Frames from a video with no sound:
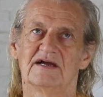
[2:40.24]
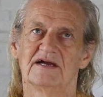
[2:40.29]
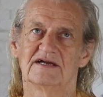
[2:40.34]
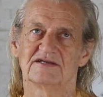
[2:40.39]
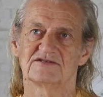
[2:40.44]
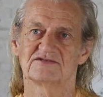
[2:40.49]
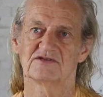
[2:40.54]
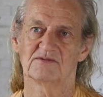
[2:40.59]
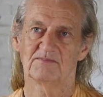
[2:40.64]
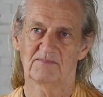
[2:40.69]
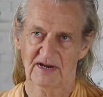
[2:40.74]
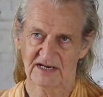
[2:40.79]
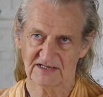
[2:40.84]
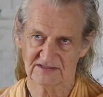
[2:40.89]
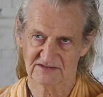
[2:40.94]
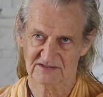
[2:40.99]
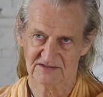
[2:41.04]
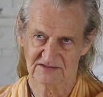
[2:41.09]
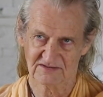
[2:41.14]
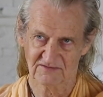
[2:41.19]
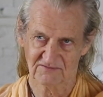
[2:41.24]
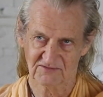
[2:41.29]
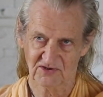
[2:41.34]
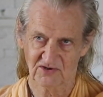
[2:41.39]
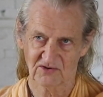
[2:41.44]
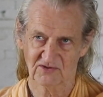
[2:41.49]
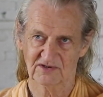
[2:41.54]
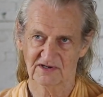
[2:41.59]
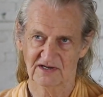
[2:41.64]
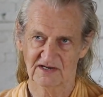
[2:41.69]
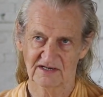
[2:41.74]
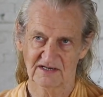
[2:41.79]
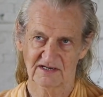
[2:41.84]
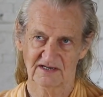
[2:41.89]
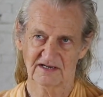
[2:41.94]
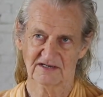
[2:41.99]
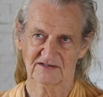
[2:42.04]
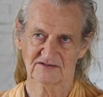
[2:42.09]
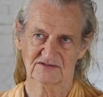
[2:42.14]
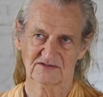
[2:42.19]
it's the basis of yoga,
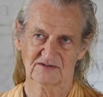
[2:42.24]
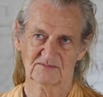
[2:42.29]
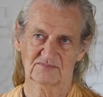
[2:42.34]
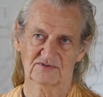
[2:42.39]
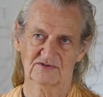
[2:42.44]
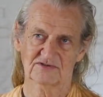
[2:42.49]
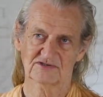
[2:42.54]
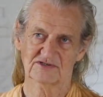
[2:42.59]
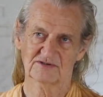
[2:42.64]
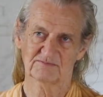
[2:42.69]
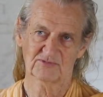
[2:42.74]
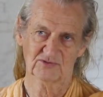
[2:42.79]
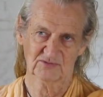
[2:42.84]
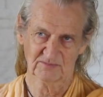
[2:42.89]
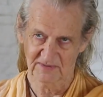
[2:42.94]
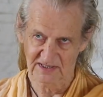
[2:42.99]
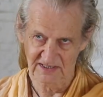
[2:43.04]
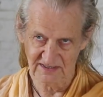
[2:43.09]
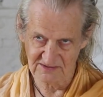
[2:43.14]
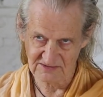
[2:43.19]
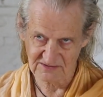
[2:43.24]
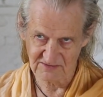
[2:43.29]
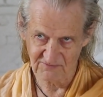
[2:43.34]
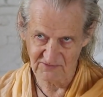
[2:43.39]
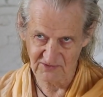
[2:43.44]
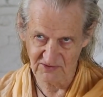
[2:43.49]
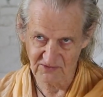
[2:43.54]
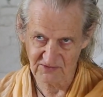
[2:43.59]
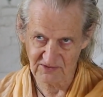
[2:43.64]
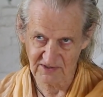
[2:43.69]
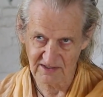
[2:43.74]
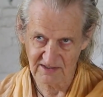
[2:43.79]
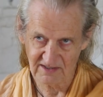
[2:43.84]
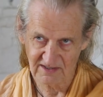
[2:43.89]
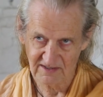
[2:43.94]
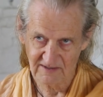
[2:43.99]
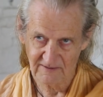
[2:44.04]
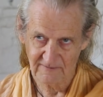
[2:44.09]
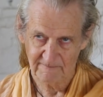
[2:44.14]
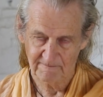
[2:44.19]
it's the principal means of yoga,
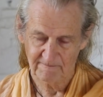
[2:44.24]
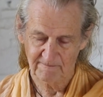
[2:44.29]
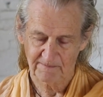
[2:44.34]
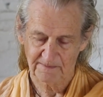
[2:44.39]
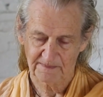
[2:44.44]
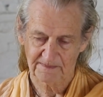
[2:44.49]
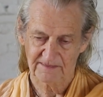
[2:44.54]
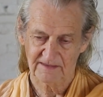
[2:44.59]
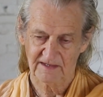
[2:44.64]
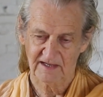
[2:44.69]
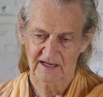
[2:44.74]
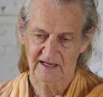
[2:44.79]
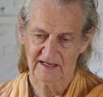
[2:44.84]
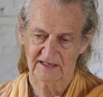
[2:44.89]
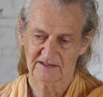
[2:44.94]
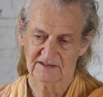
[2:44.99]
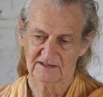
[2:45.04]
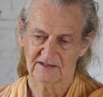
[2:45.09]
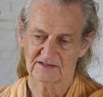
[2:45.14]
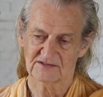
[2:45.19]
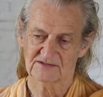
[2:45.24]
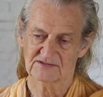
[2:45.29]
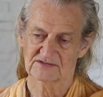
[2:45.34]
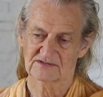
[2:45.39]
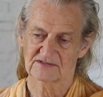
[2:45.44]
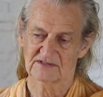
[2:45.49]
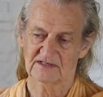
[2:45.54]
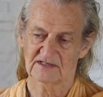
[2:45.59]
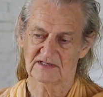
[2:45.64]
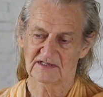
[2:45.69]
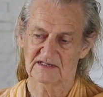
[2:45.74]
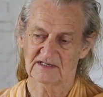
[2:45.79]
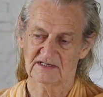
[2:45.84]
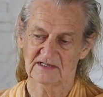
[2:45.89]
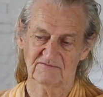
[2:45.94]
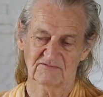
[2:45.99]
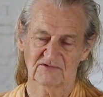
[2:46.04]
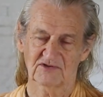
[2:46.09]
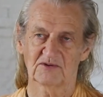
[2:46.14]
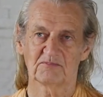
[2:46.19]
and it is
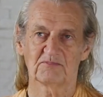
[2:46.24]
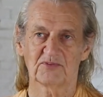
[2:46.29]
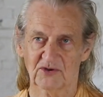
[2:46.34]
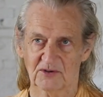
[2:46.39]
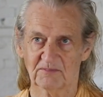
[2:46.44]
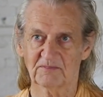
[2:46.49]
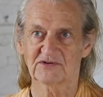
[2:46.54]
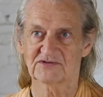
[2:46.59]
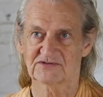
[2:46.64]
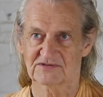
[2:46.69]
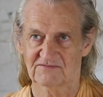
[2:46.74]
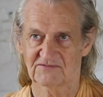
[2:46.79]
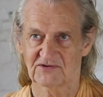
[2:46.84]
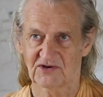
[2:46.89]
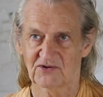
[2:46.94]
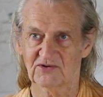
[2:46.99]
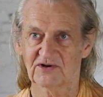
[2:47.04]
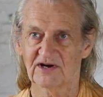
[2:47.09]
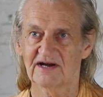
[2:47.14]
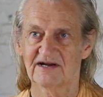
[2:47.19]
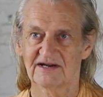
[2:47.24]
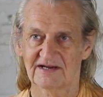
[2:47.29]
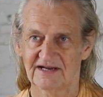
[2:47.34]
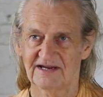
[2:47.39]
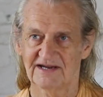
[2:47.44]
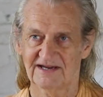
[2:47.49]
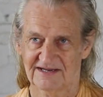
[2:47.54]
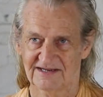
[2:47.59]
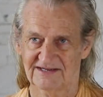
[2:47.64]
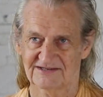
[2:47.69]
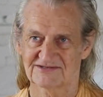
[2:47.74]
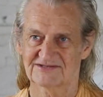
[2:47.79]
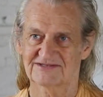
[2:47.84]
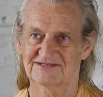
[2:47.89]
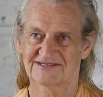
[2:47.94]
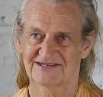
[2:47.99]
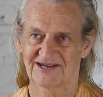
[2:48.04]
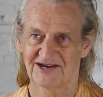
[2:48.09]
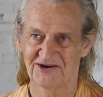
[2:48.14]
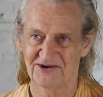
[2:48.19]
even the purpose of yoga is
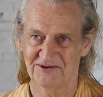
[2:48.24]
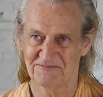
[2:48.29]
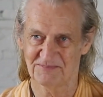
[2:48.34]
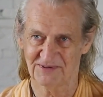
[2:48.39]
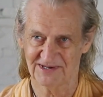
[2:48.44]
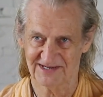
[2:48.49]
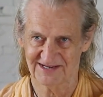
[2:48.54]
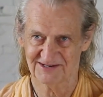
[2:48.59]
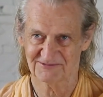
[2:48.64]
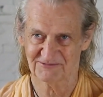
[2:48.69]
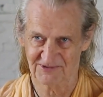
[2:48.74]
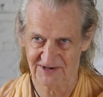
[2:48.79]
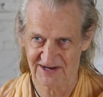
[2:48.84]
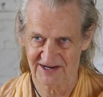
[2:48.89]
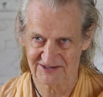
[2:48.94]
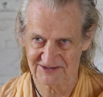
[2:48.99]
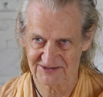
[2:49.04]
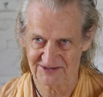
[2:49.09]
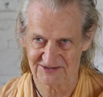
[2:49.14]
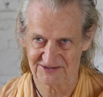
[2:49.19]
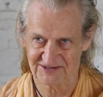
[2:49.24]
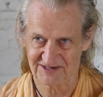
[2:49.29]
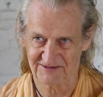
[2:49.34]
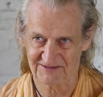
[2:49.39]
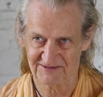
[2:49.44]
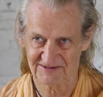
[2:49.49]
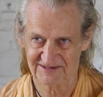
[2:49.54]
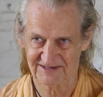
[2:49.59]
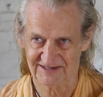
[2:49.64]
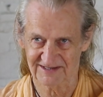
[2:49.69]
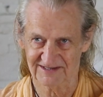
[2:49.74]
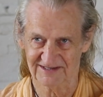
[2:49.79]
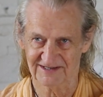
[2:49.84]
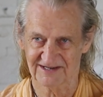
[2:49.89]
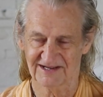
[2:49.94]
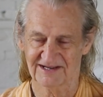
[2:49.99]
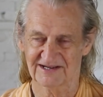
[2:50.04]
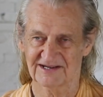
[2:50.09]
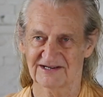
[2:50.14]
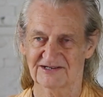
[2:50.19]
to be in relationship, in
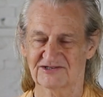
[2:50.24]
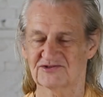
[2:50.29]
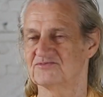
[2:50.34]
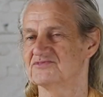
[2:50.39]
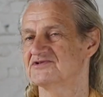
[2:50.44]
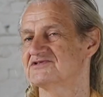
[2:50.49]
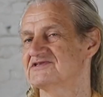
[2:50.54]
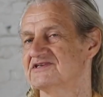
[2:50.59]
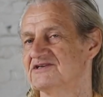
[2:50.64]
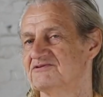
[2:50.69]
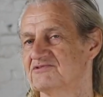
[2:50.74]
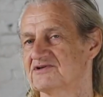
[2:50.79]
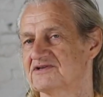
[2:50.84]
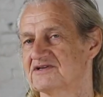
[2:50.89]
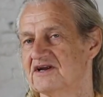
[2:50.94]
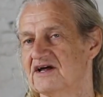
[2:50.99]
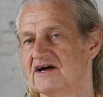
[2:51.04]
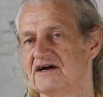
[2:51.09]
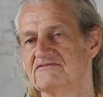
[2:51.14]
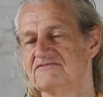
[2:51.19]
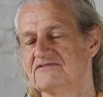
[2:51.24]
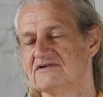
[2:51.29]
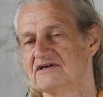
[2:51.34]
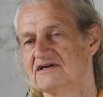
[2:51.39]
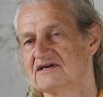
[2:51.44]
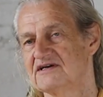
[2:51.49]
intimacy with life.